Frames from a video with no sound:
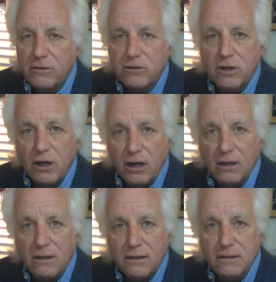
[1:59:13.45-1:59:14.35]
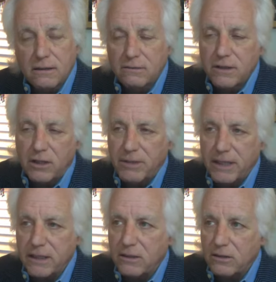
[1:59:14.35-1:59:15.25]
You call her, but
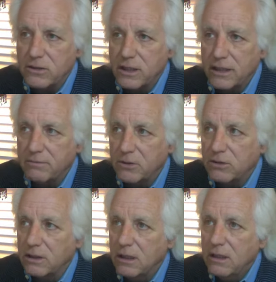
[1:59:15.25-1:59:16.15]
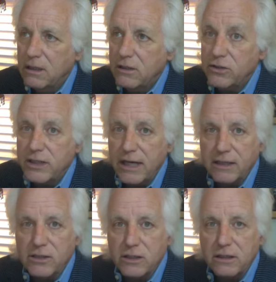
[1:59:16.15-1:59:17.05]
nobody calls anymore. You
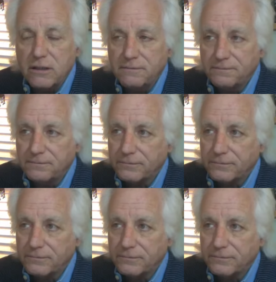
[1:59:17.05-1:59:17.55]
text her,